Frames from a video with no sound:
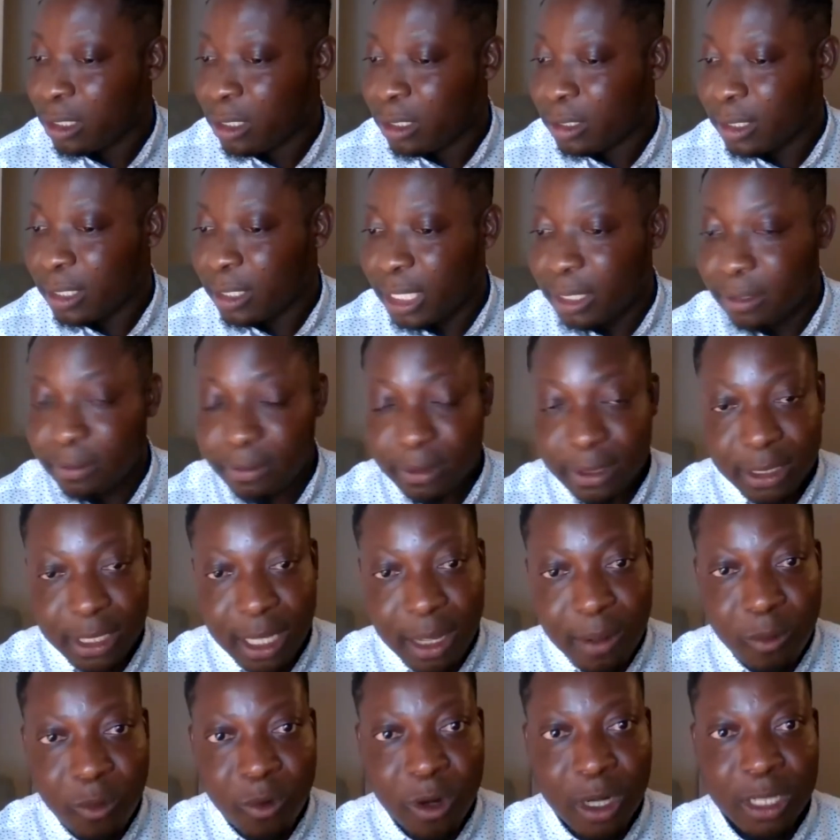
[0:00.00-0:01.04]
If
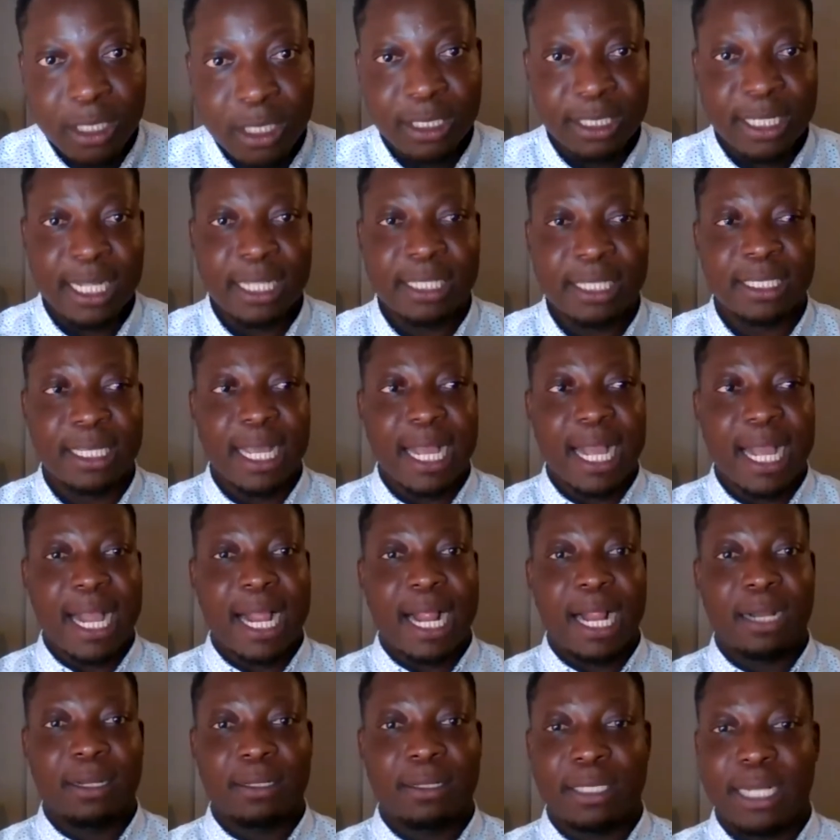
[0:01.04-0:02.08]
someone starts,
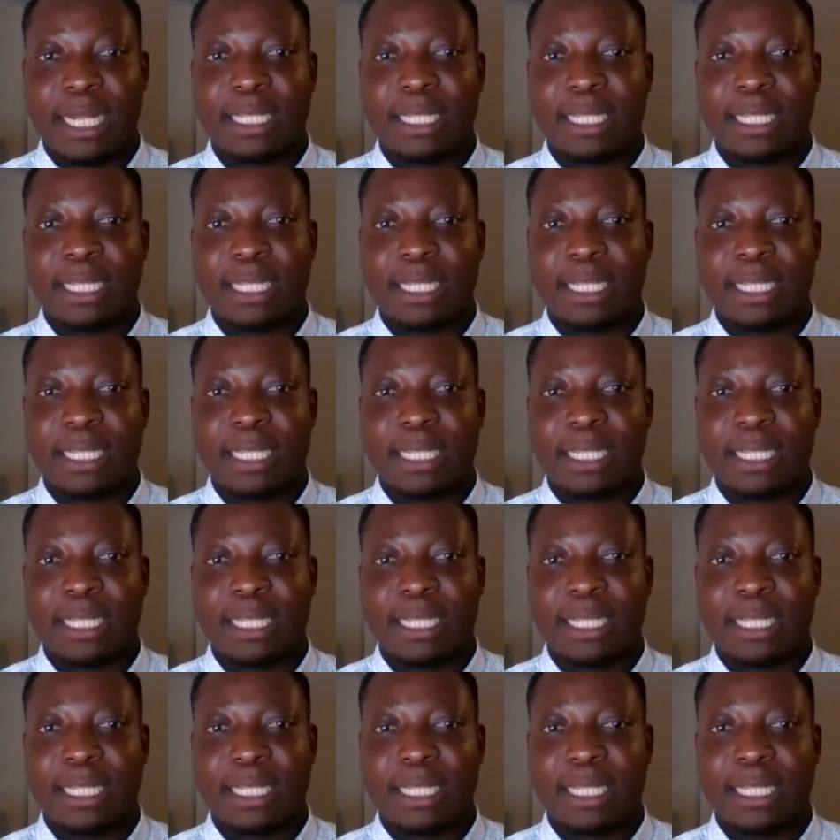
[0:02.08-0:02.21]
that is